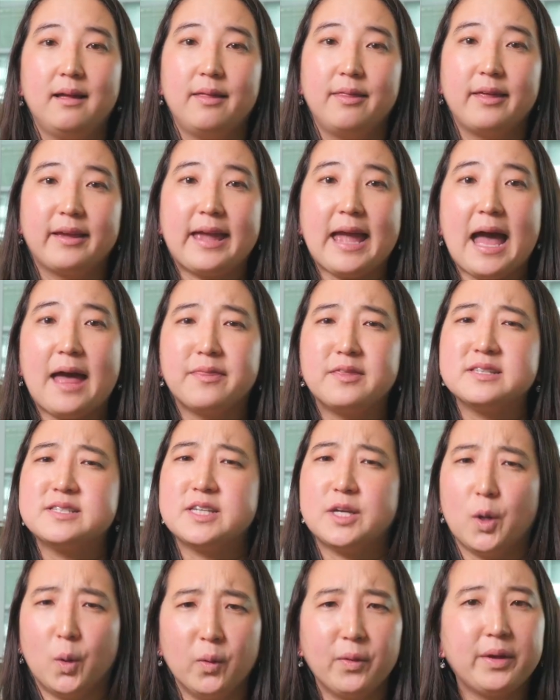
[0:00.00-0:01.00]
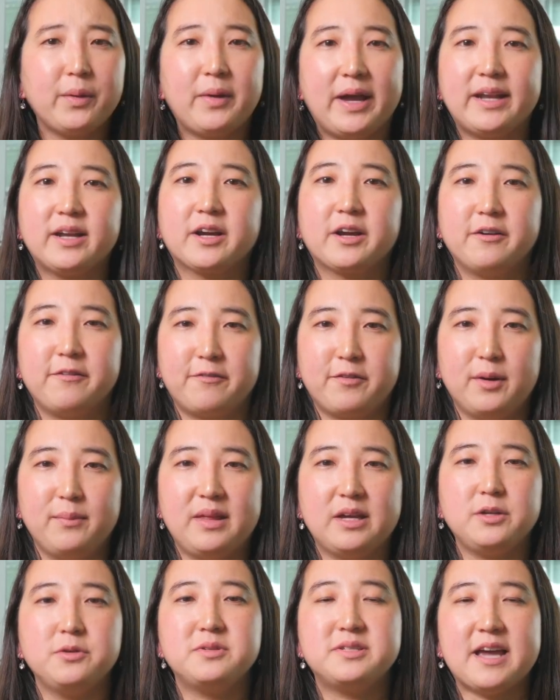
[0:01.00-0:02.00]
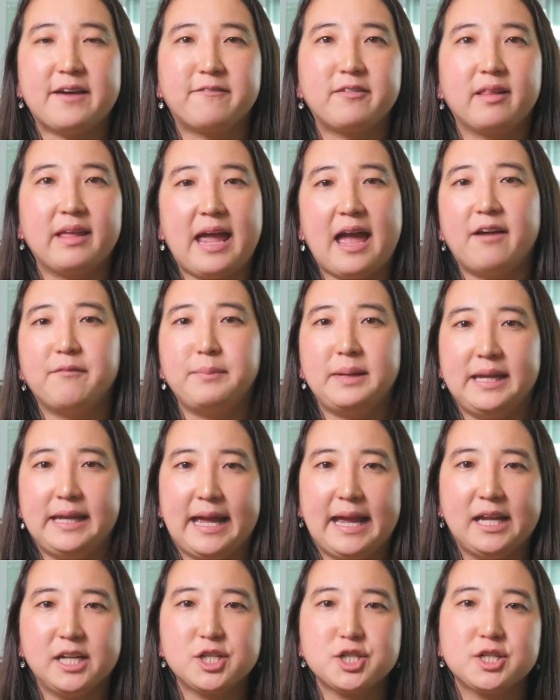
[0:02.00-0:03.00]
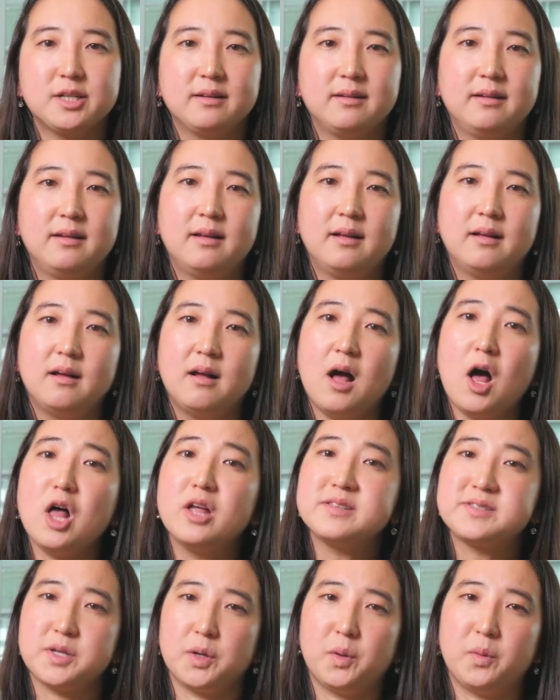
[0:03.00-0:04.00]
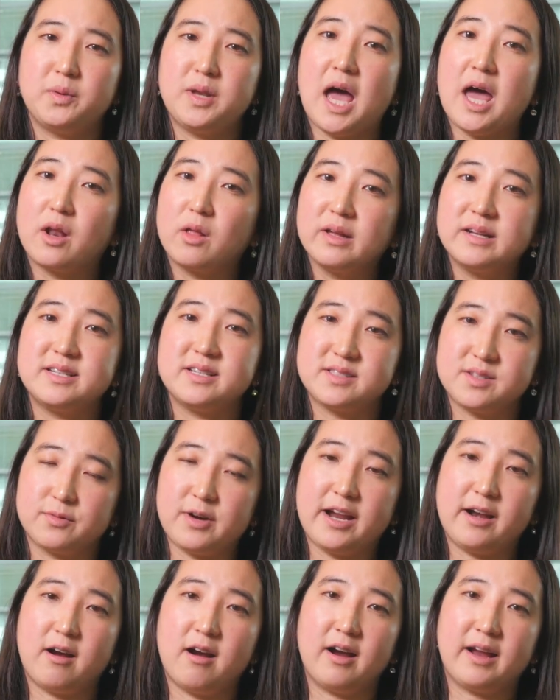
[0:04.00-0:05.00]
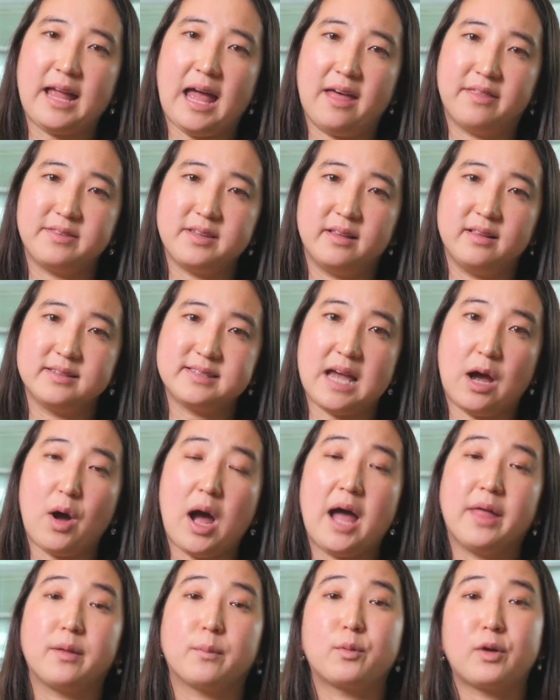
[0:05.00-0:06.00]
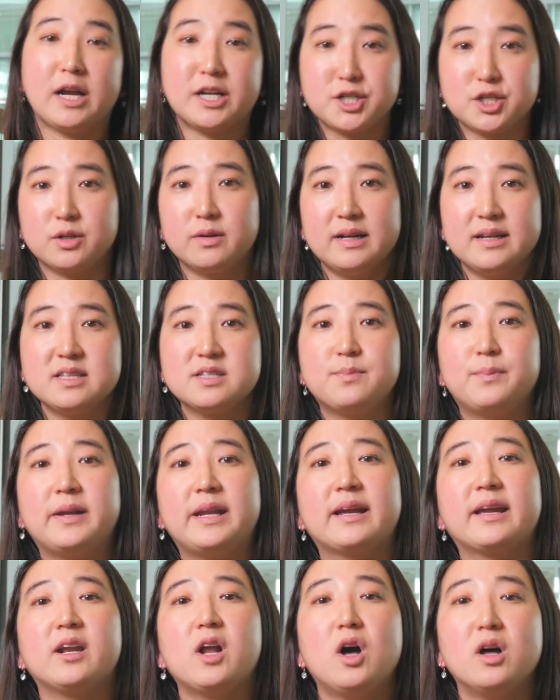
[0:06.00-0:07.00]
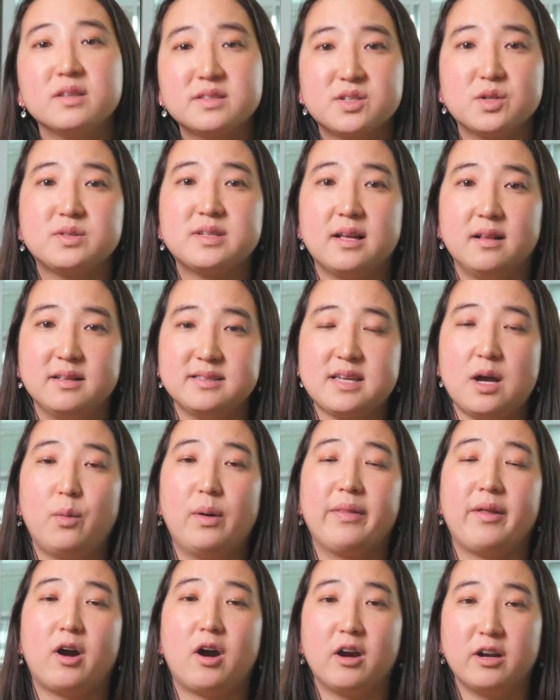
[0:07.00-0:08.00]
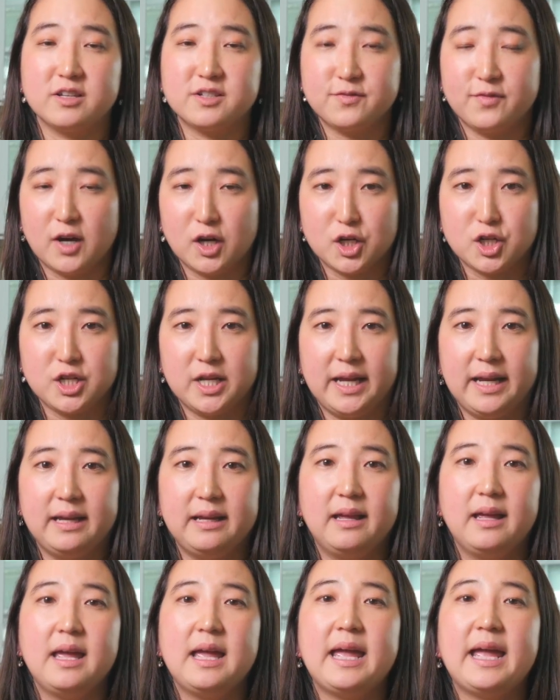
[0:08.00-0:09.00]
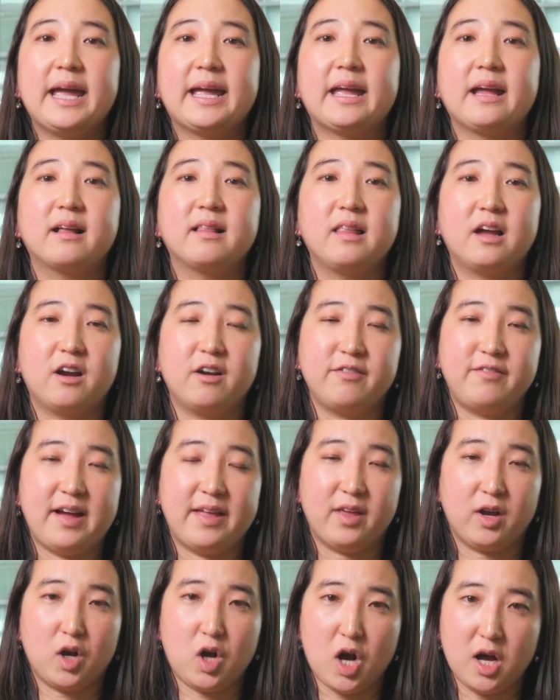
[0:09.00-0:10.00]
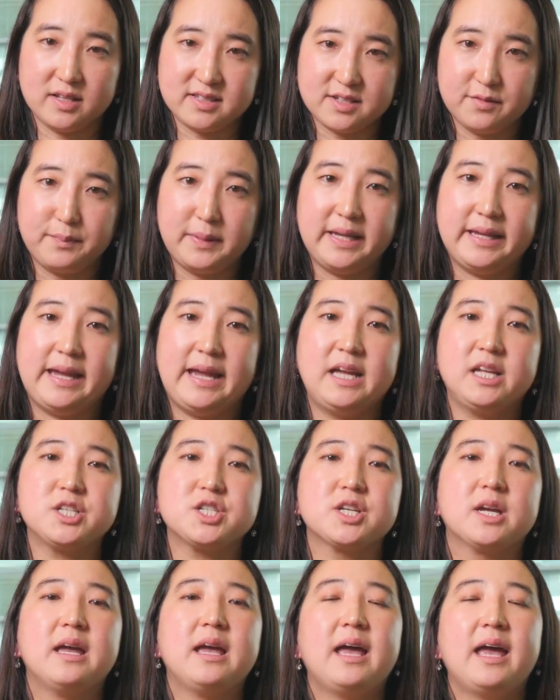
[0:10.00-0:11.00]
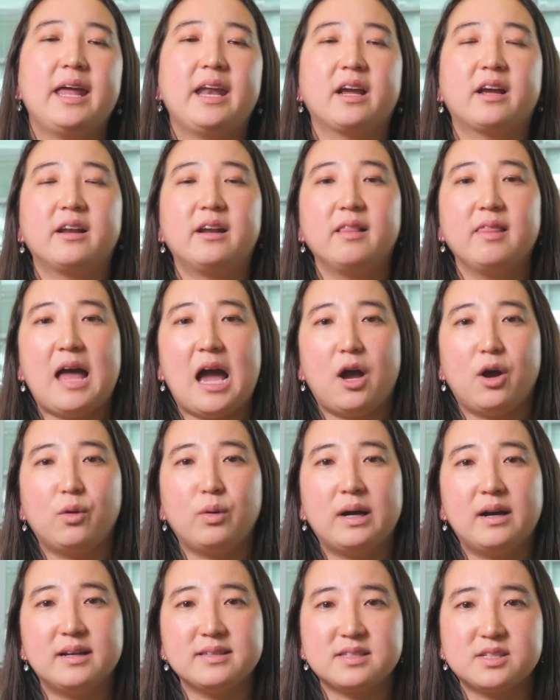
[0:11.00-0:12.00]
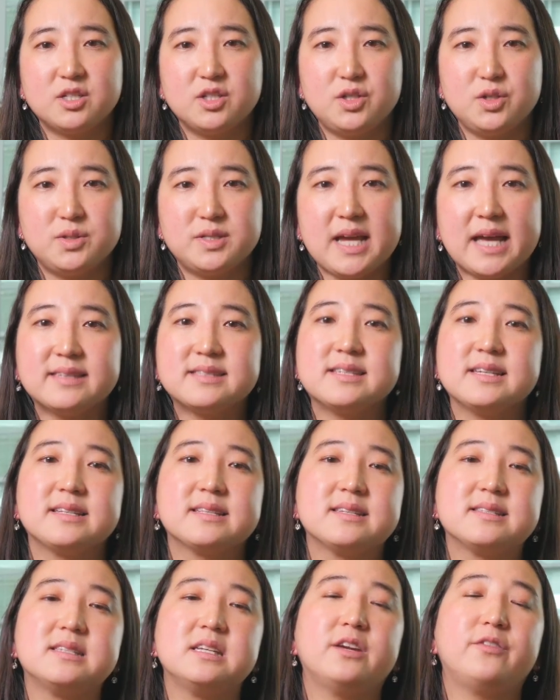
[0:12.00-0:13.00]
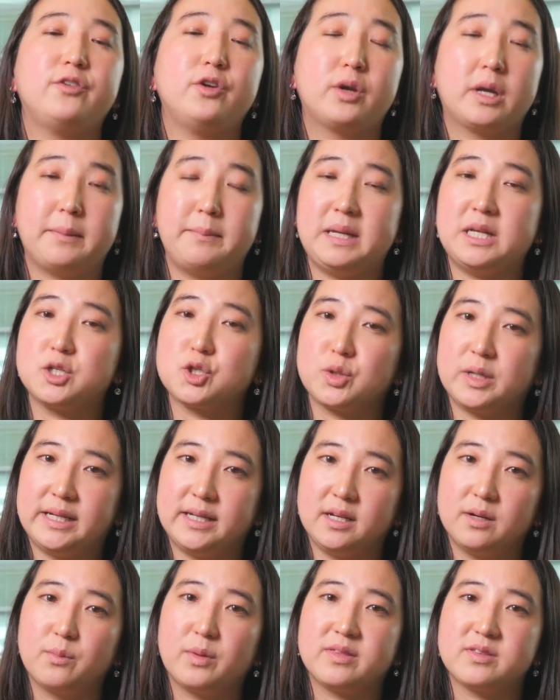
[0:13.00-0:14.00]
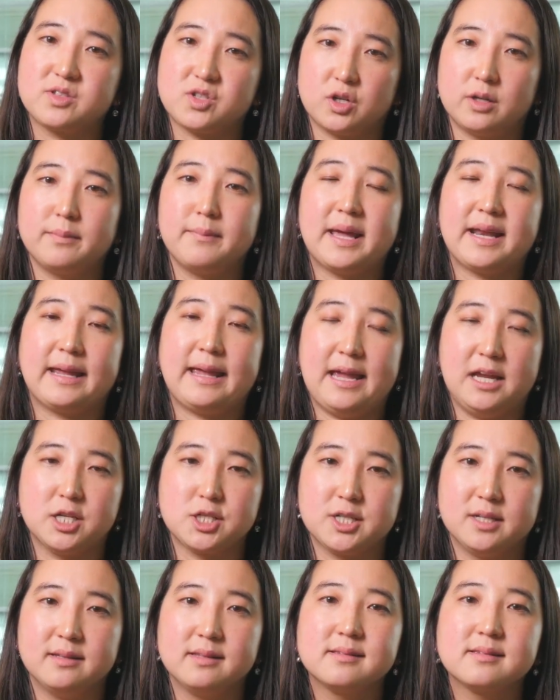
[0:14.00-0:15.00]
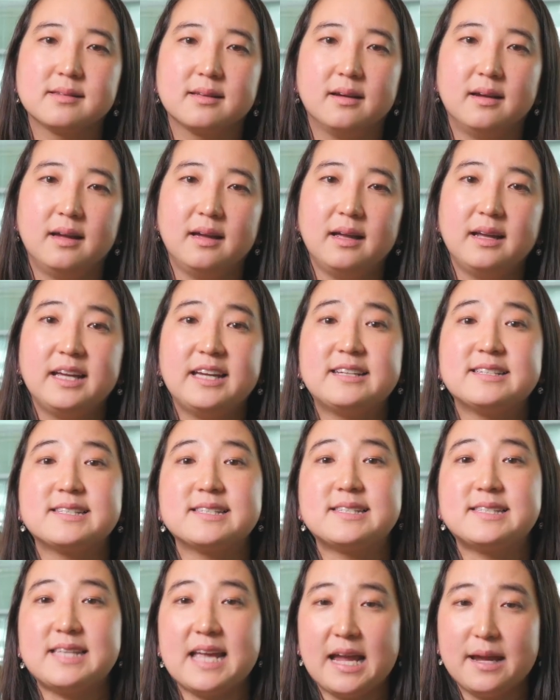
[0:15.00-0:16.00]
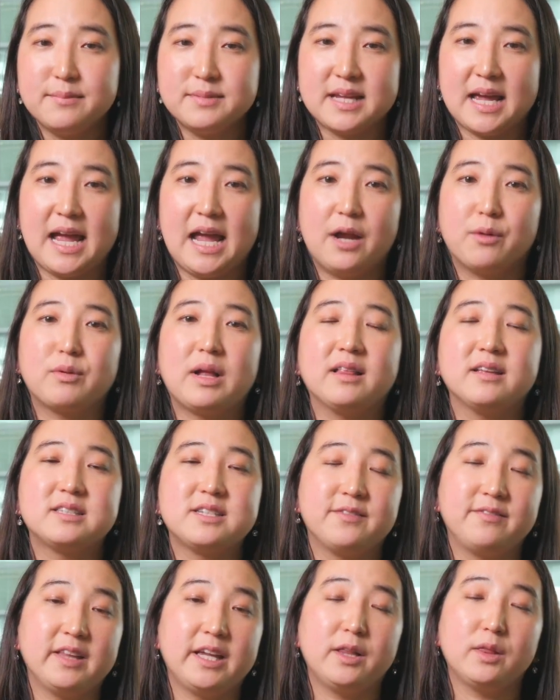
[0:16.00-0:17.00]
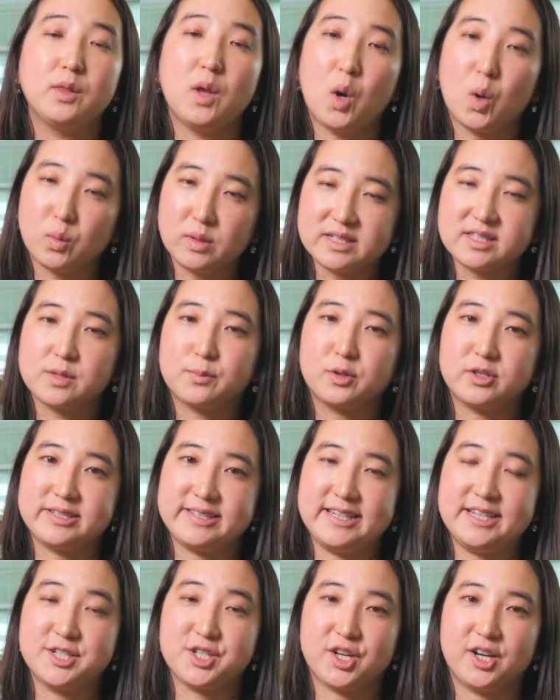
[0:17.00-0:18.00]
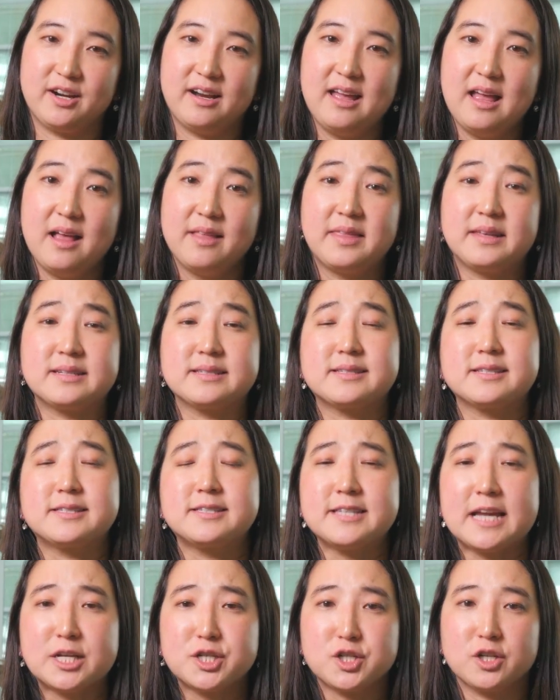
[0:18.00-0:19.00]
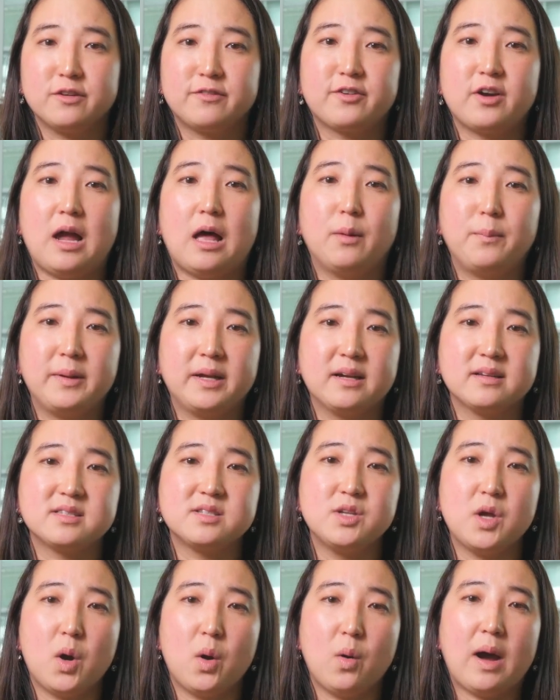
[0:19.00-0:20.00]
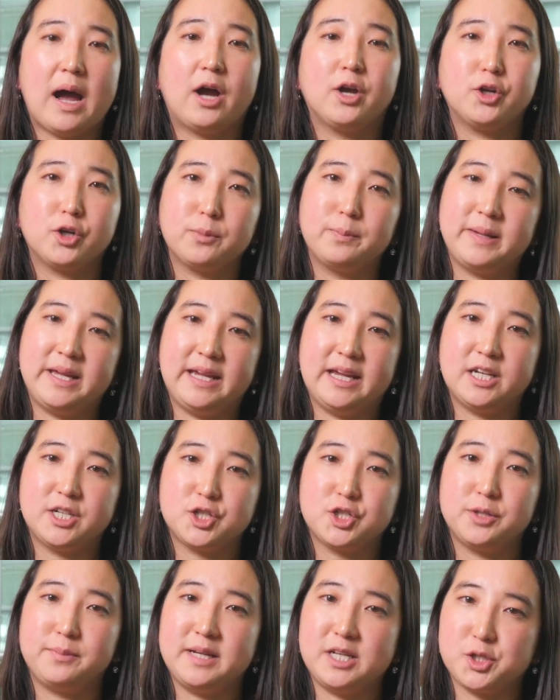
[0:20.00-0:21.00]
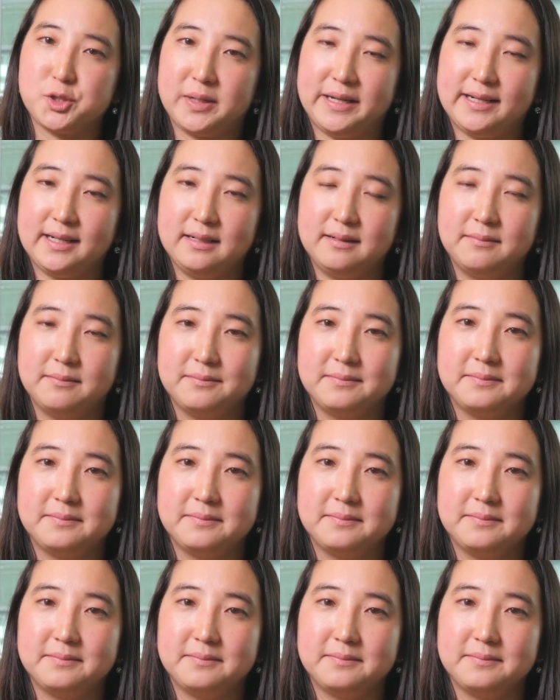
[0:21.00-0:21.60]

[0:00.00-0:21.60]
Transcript: The cath is the only way to confirm that you definitely have PH. Also, not only does the right heart cath tell us how high the pressure is, but it can also tell us how well the heart is functioning, it can clarify the cause of PH, and it can allow us to do testing to see if you can be treated with certain medications. It is a same day, relatively low risk procedure that is essential for helping us know how your PH should be treated.